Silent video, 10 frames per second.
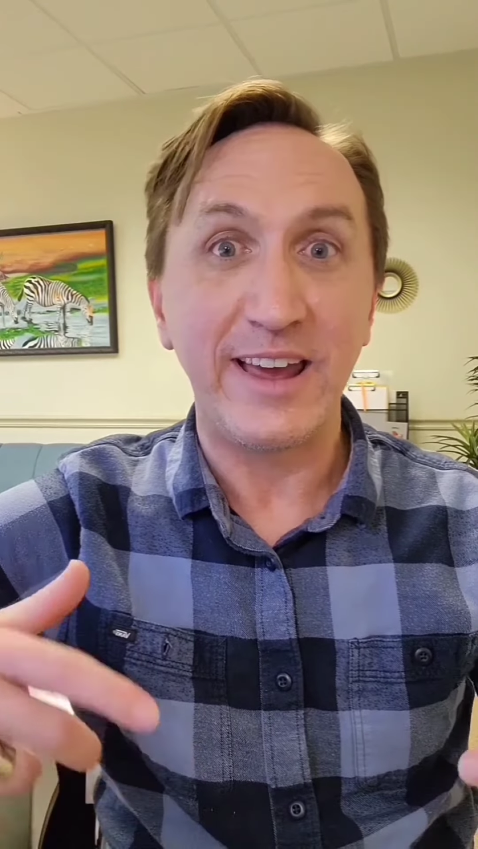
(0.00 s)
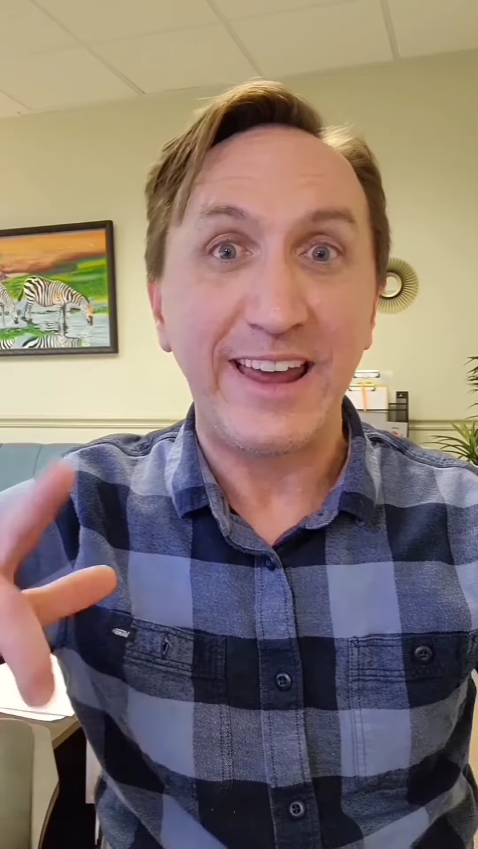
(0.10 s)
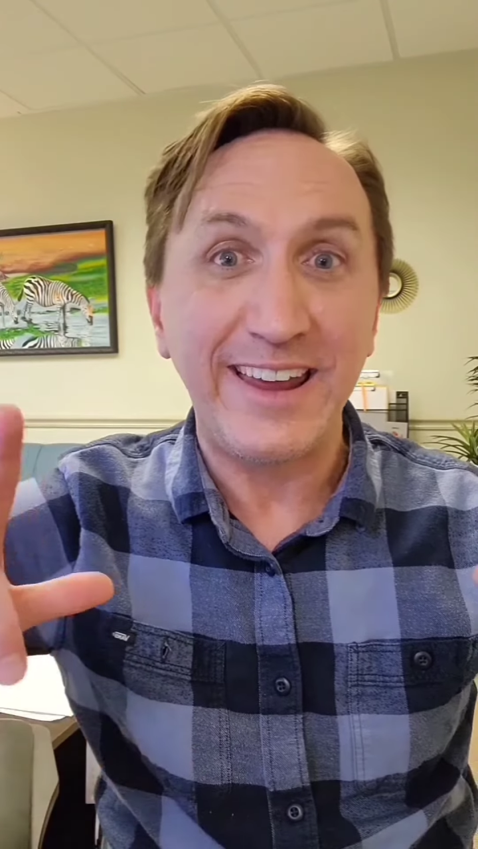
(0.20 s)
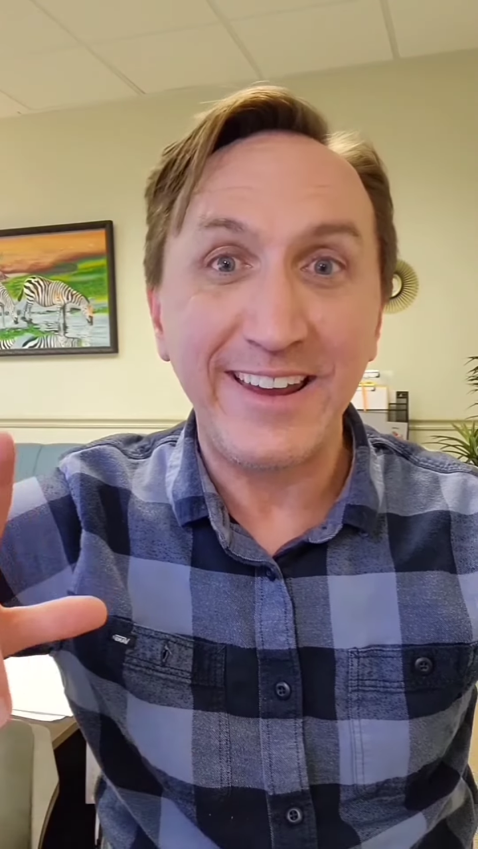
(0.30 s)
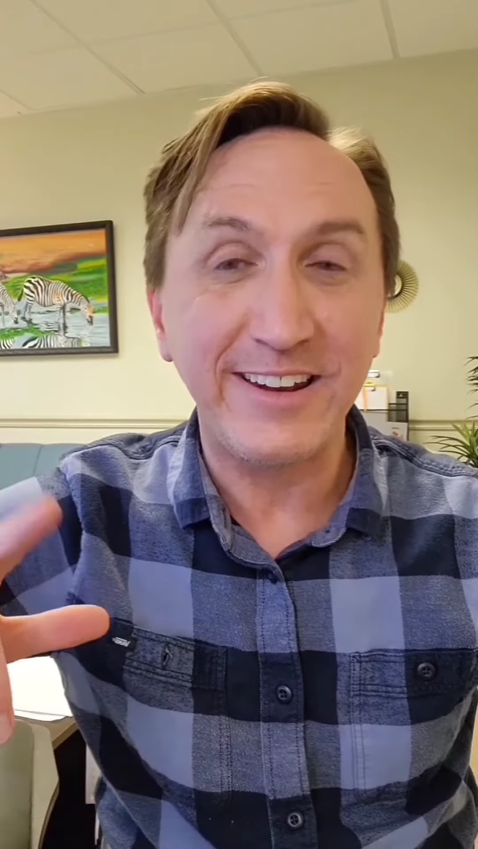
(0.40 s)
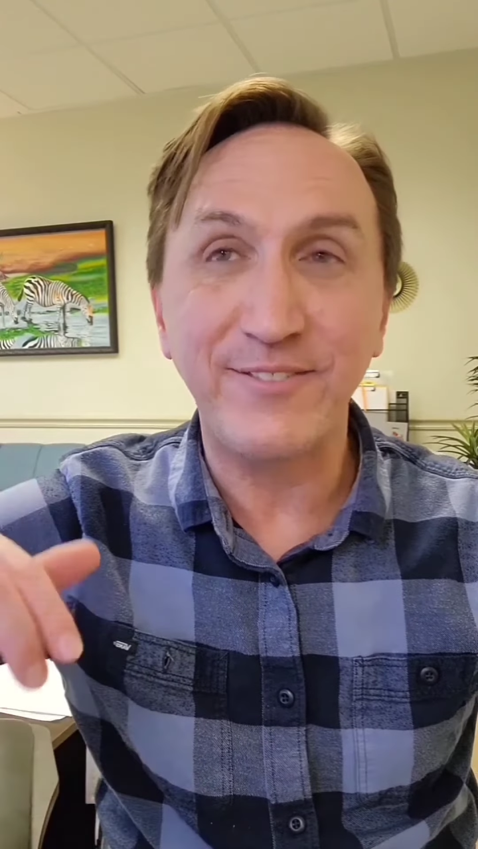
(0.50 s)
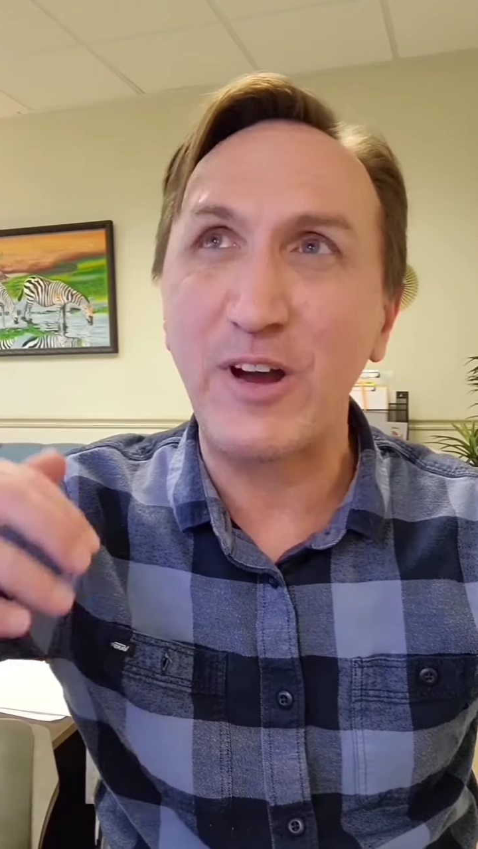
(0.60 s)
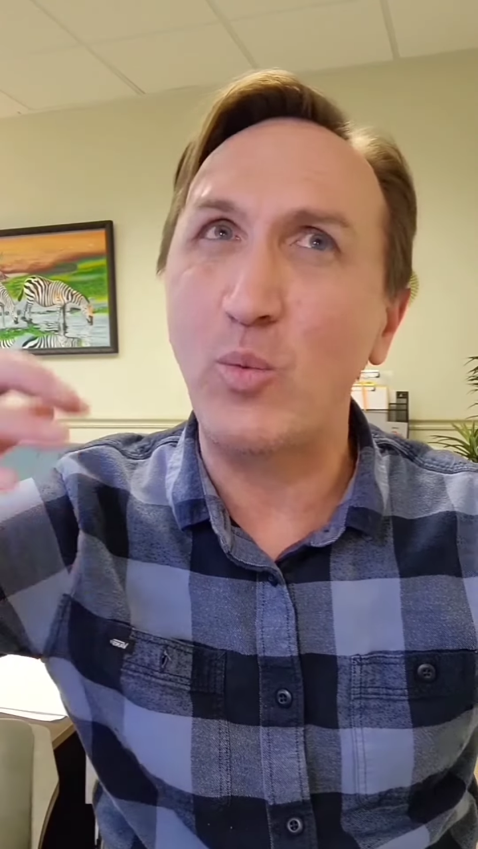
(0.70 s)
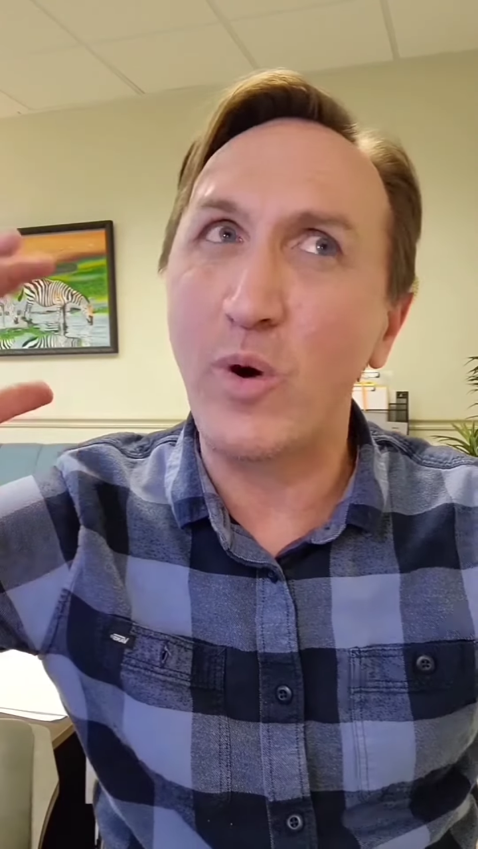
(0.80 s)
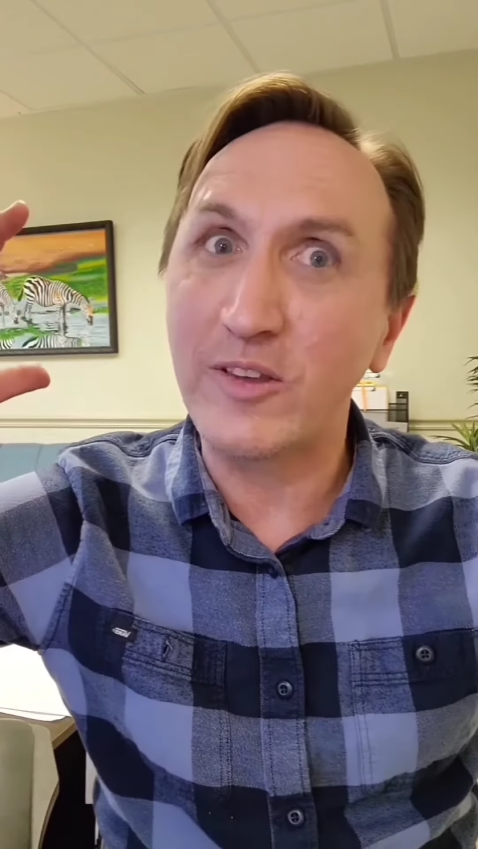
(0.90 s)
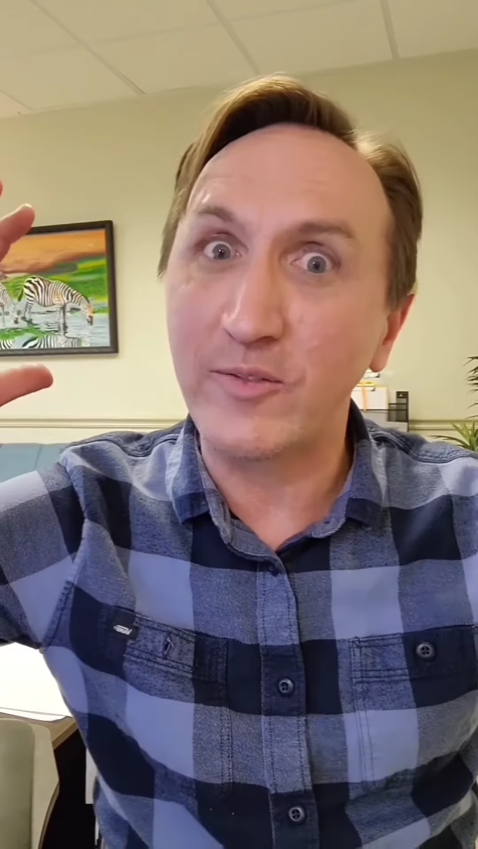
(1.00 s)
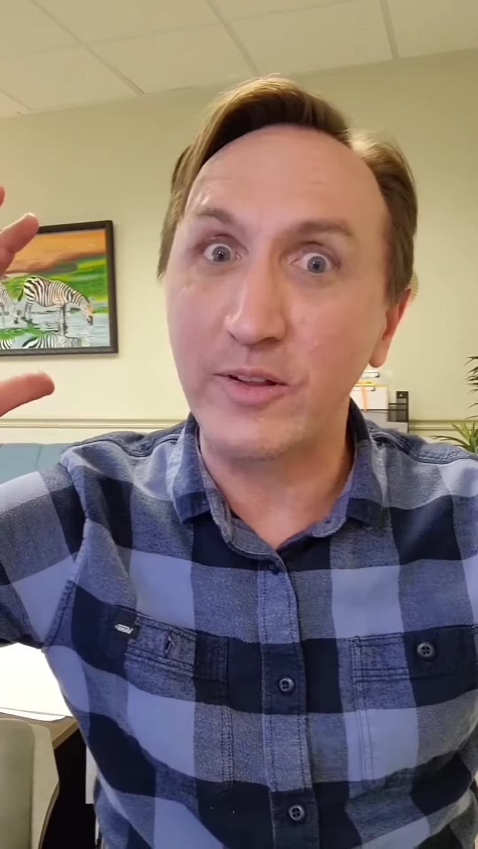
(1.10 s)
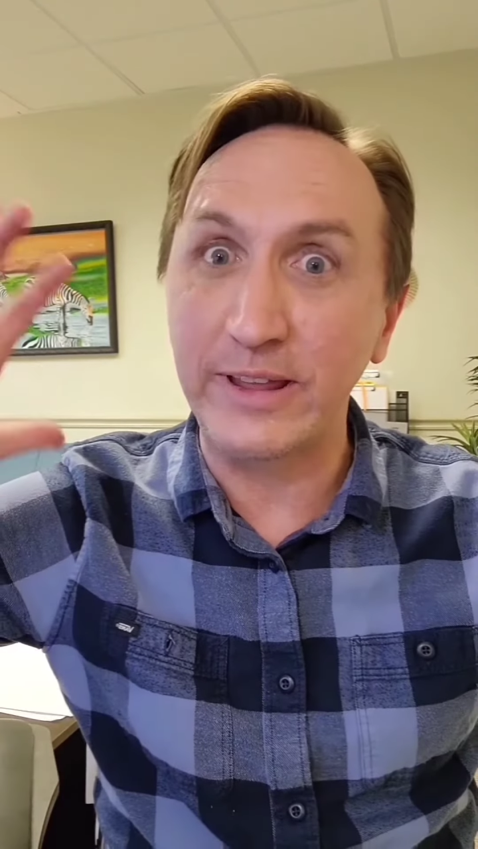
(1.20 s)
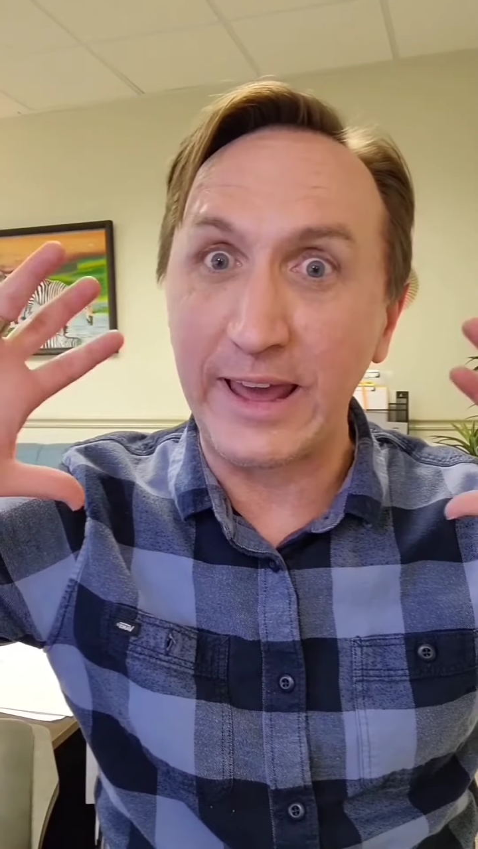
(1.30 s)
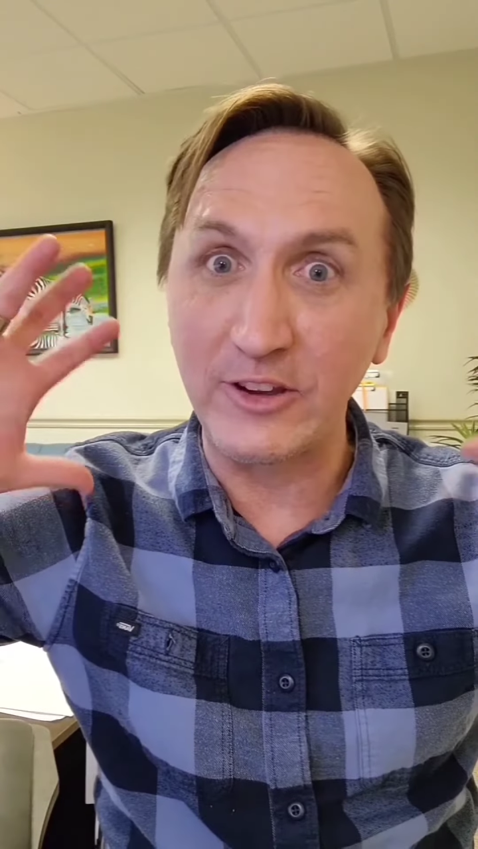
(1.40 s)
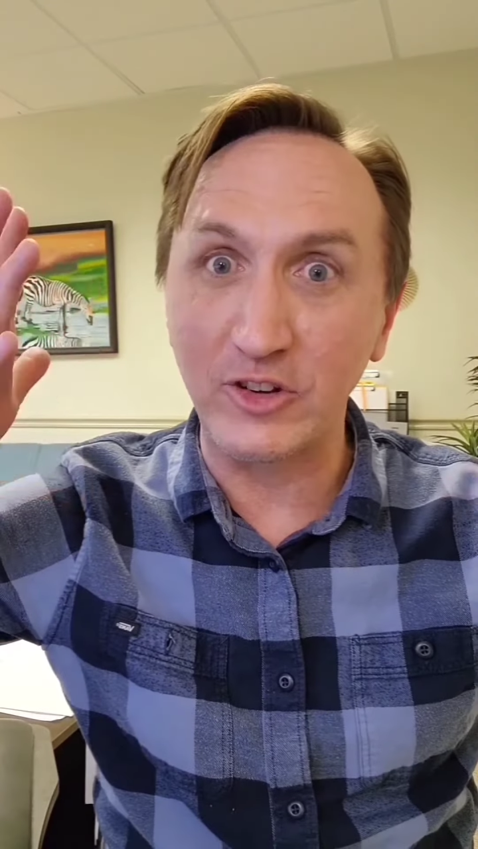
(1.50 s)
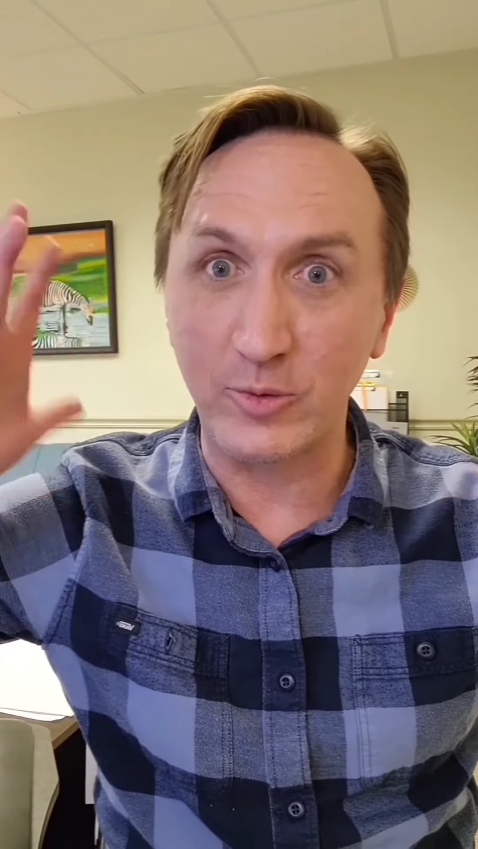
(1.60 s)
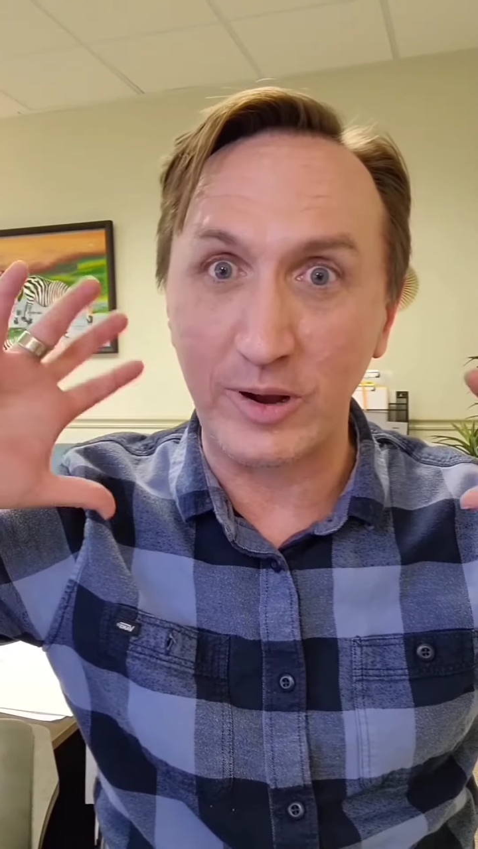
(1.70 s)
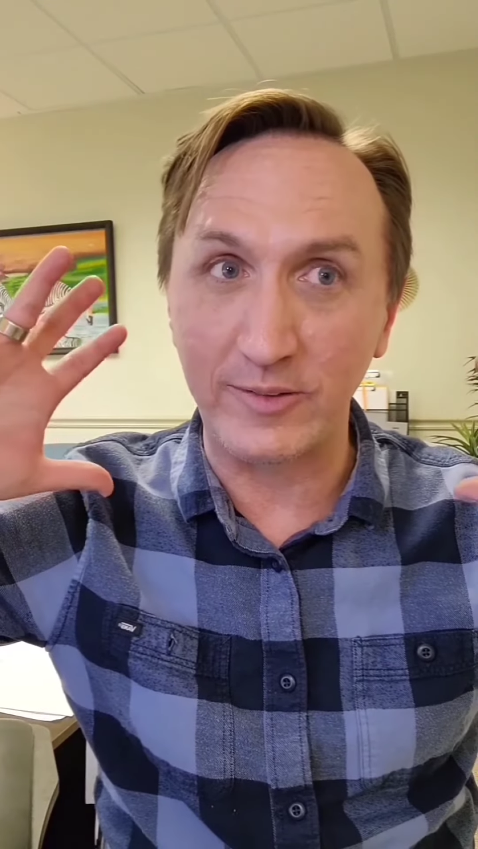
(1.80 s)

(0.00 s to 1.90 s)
And if I was feeling anxious around